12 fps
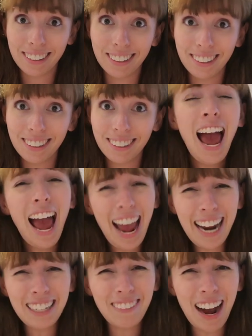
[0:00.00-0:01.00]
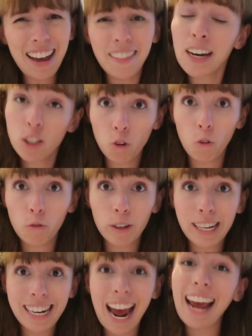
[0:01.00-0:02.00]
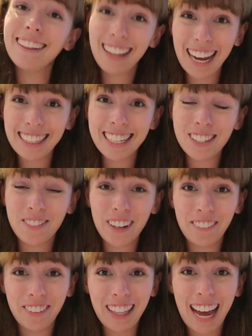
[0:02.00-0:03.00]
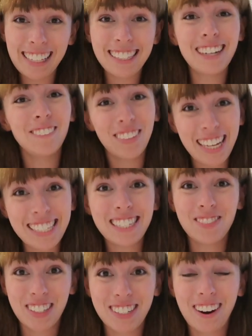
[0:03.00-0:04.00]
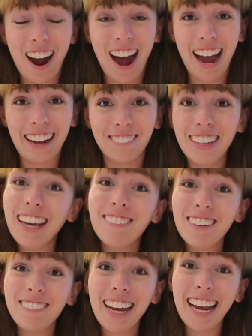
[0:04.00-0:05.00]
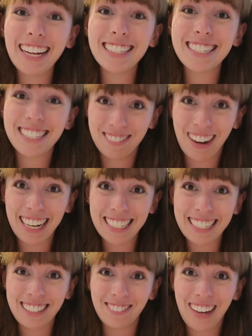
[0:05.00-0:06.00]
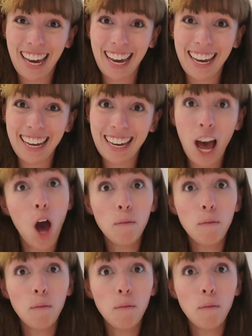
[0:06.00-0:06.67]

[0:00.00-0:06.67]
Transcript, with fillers: Anyway, that is all for today. Like this video if you liked it and please subscribe. It would mean so much to me.